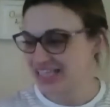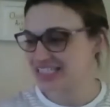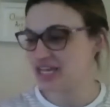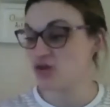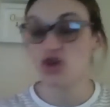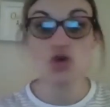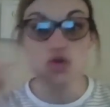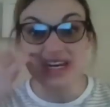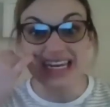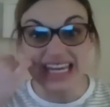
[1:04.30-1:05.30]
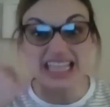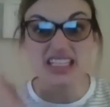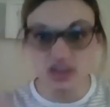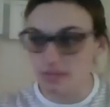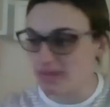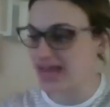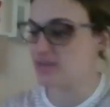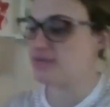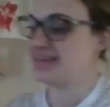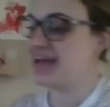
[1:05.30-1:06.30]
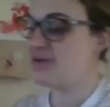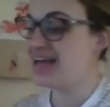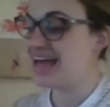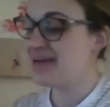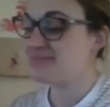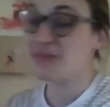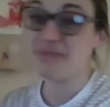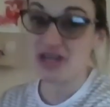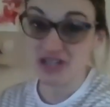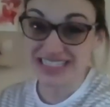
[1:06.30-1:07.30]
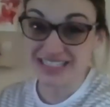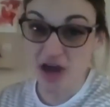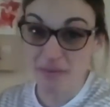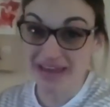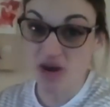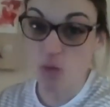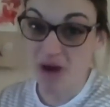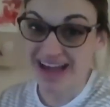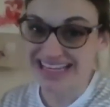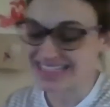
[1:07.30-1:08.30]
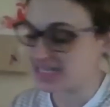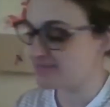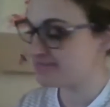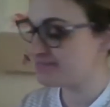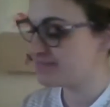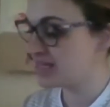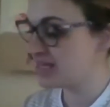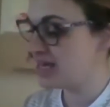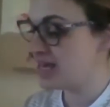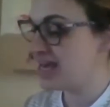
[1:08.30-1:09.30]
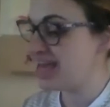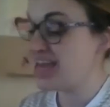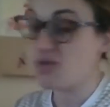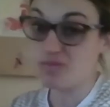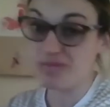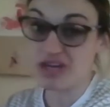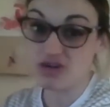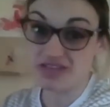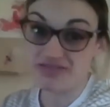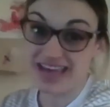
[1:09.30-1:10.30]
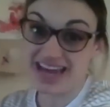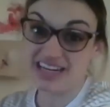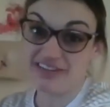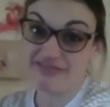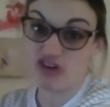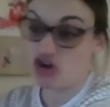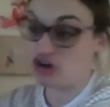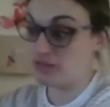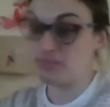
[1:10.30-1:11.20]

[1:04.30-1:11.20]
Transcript: So you will need some paper. Now, because snowmen are white, it would be good if you had a different coloured